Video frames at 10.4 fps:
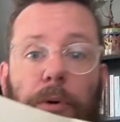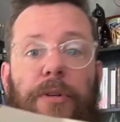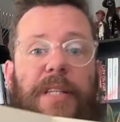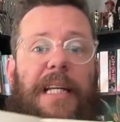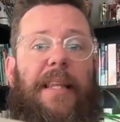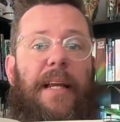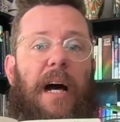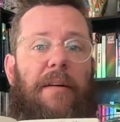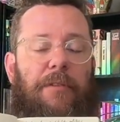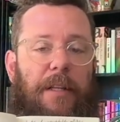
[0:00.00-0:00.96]
scene in the
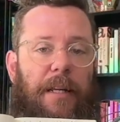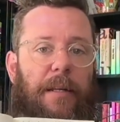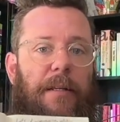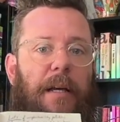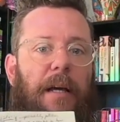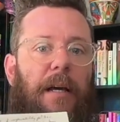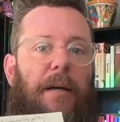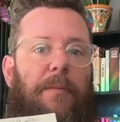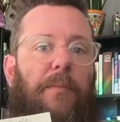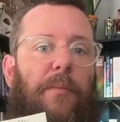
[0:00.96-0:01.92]
novel in it,
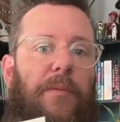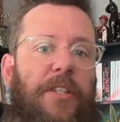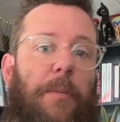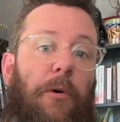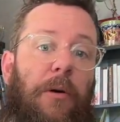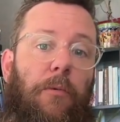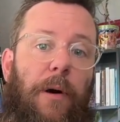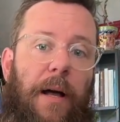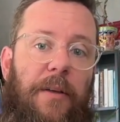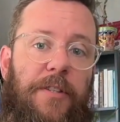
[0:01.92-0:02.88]
somewhat well.